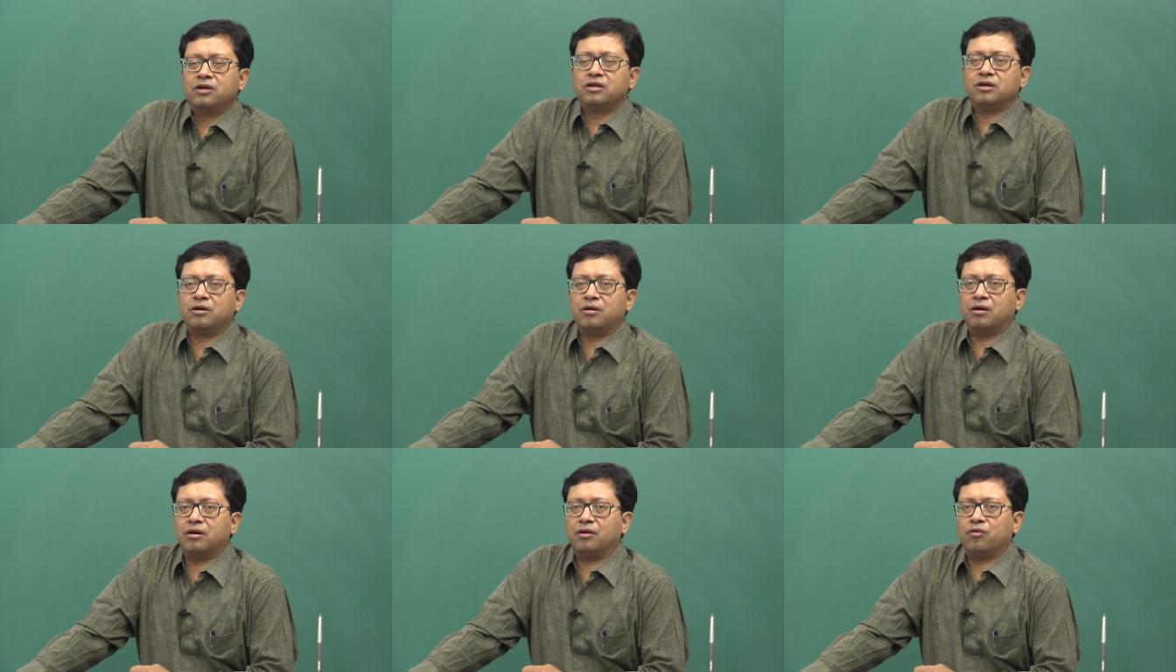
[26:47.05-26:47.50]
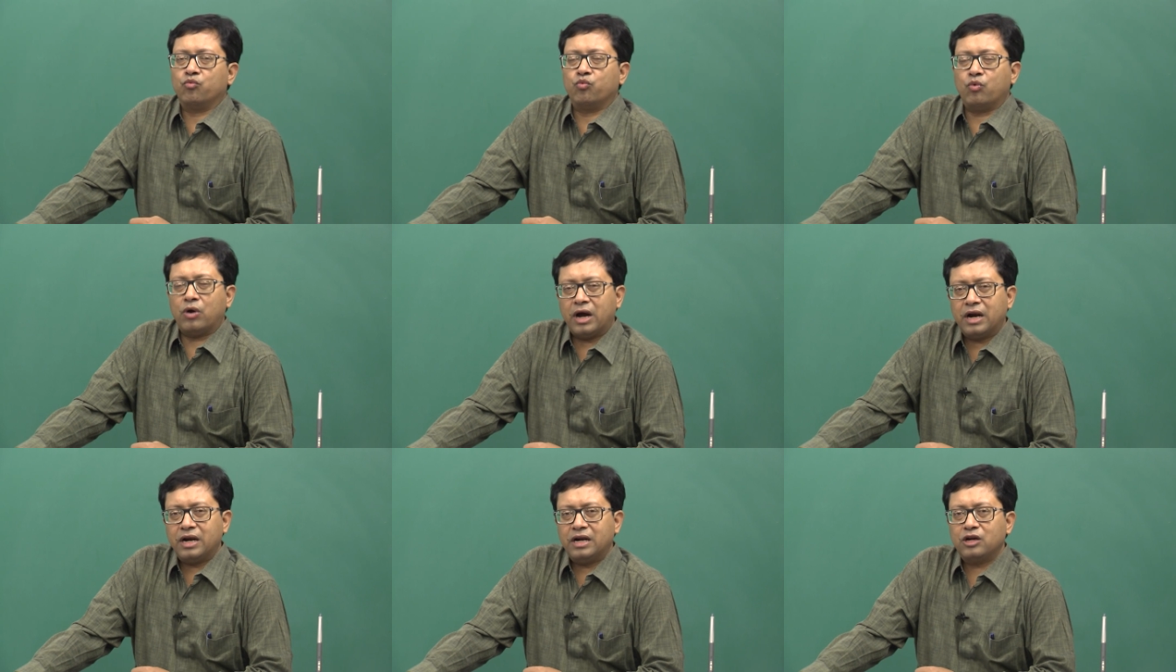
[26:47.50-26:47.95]

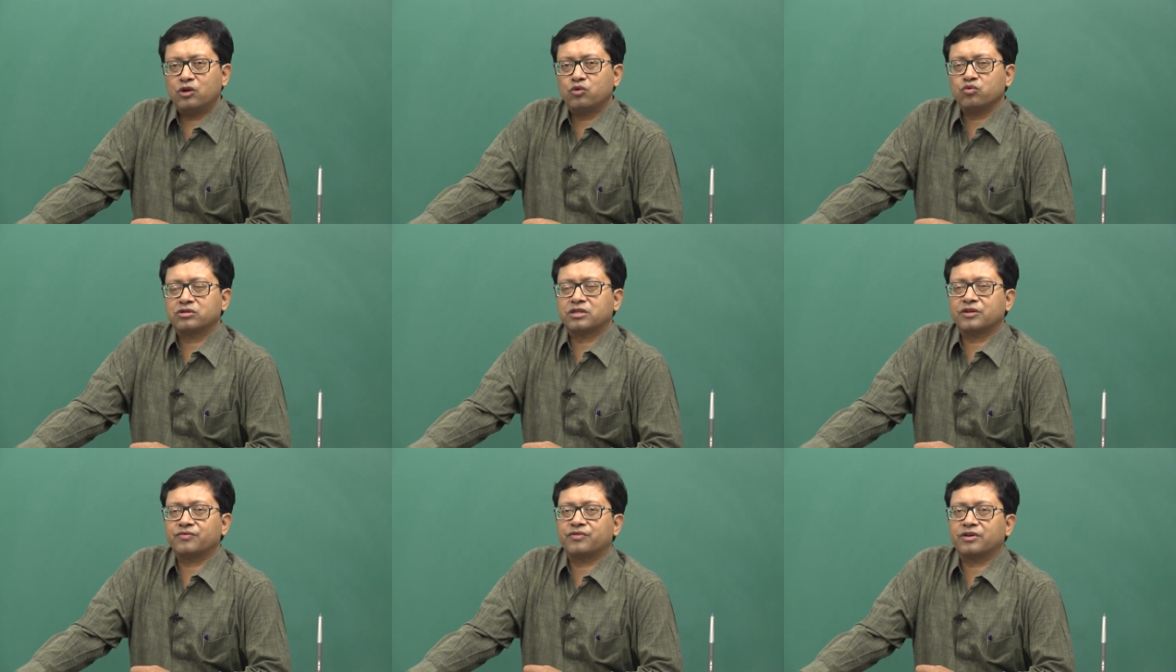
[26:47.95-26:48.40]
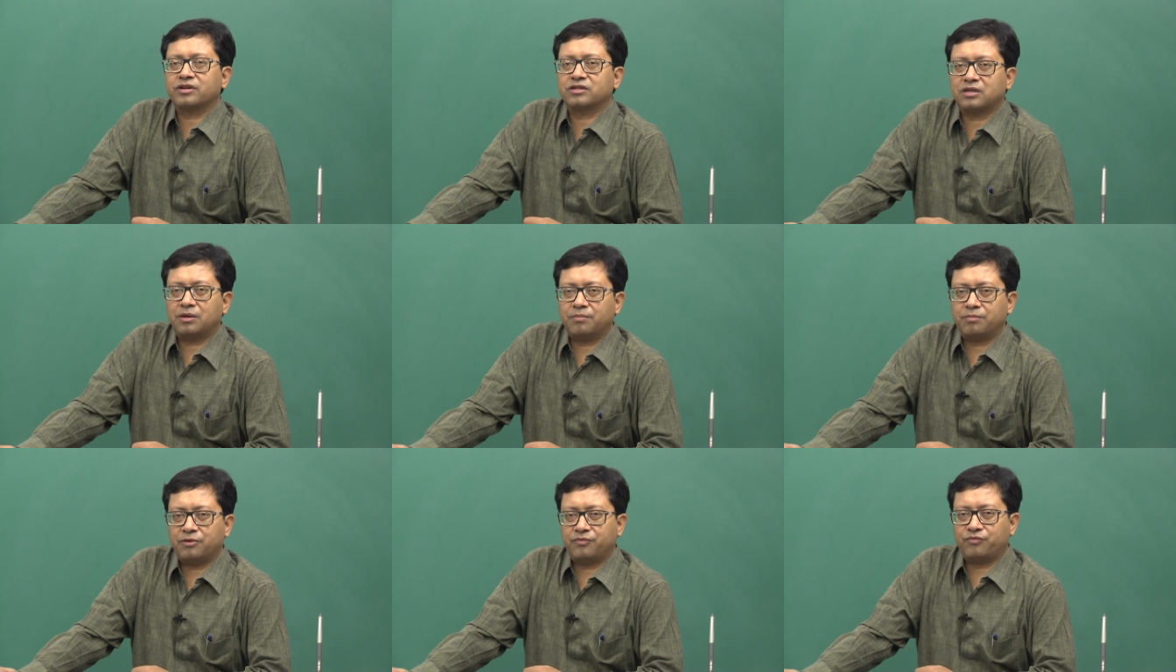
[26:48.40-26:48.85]
1 to say for
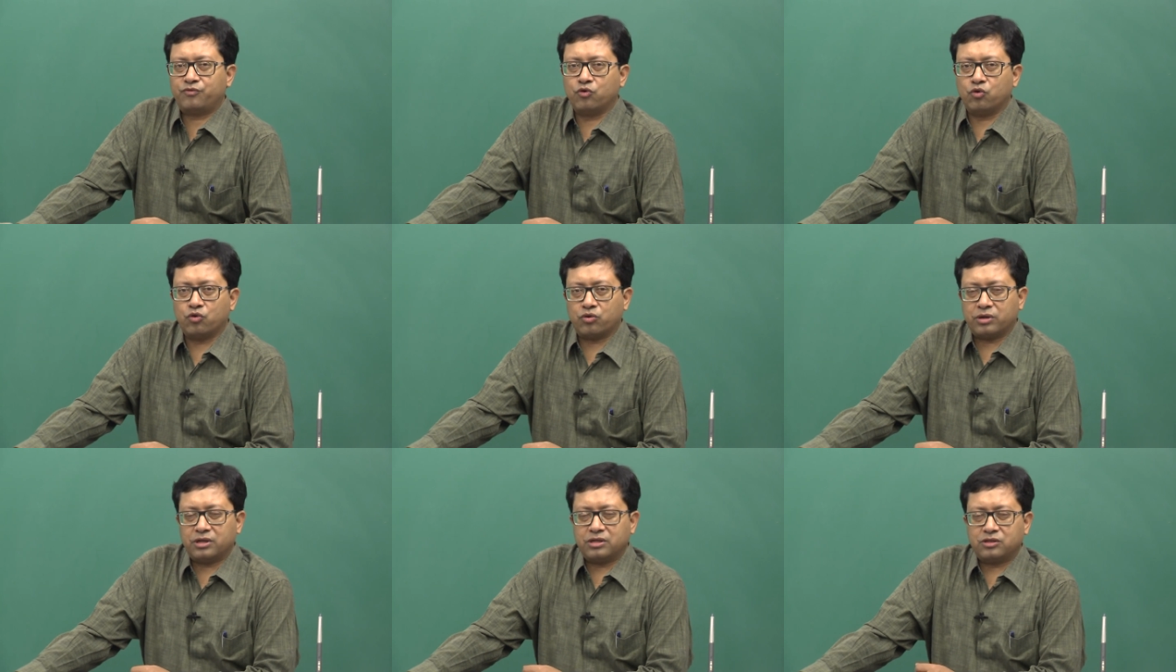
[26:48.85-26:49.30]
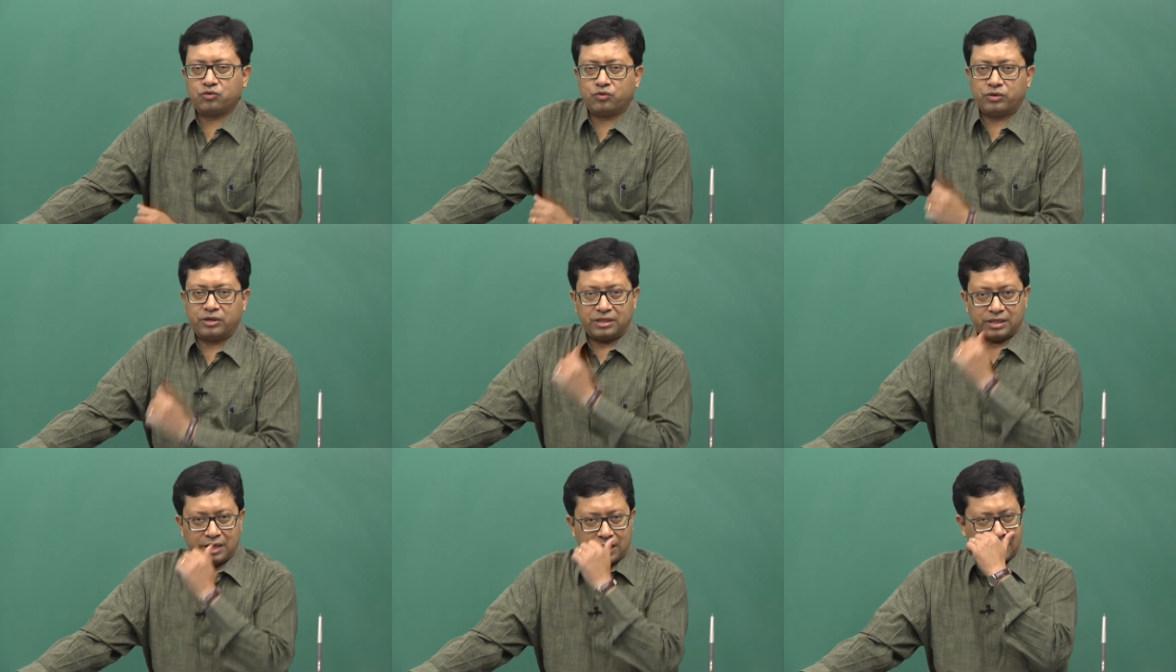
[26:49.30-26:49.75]
example 4. And so,
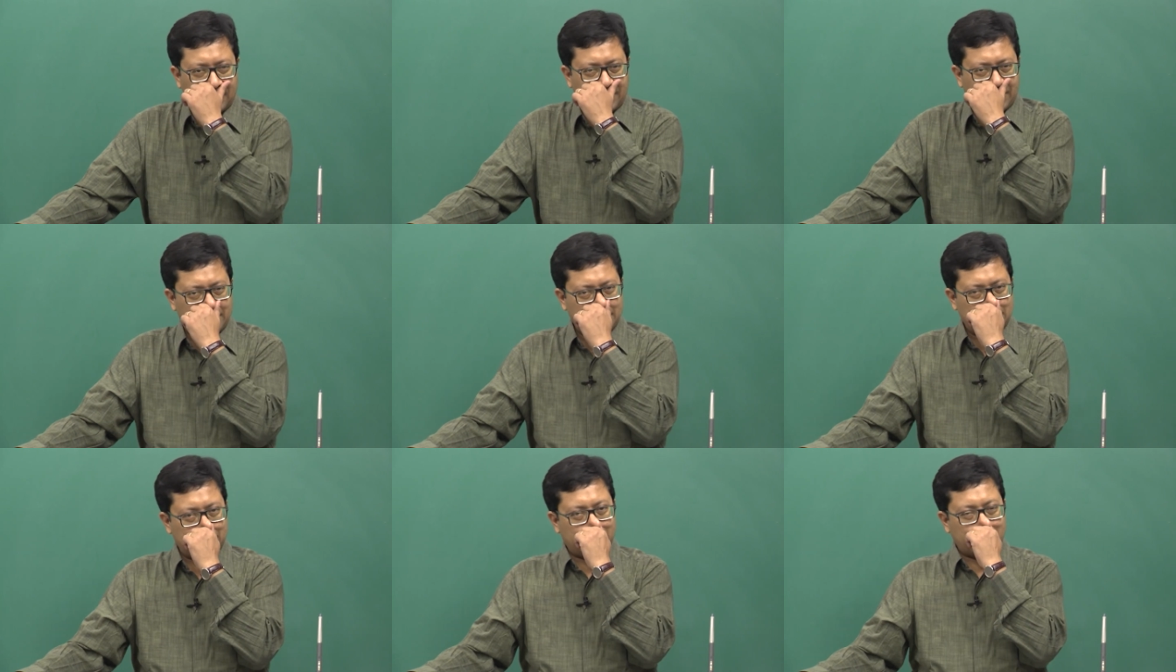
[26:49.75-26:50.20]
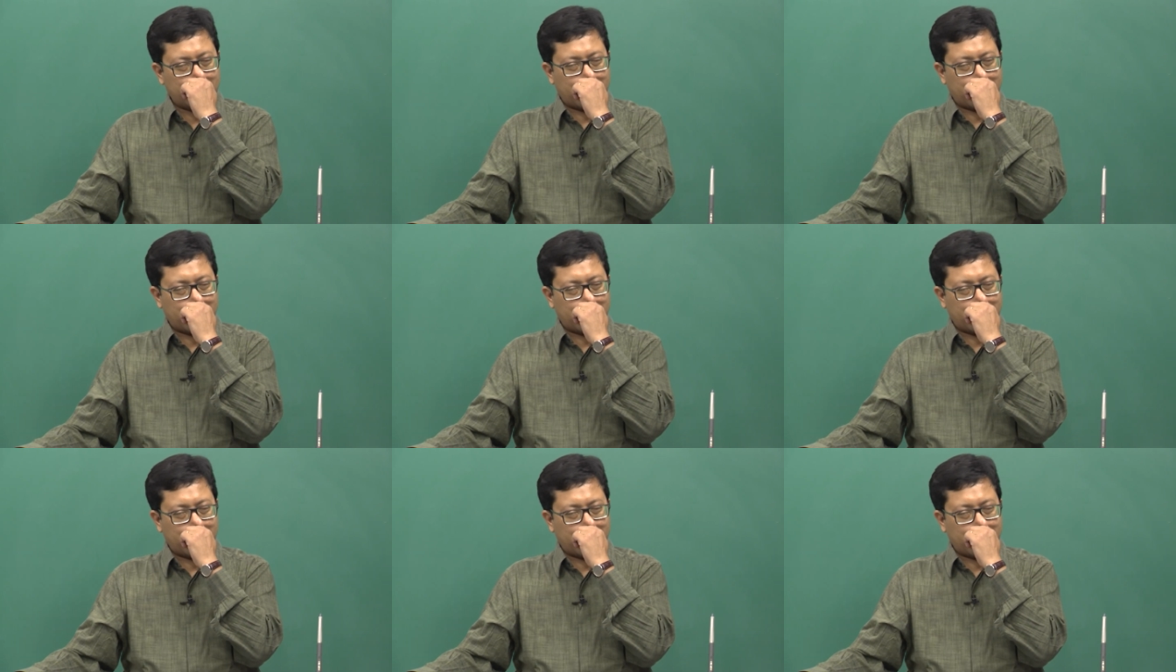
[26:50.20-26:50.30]
in that case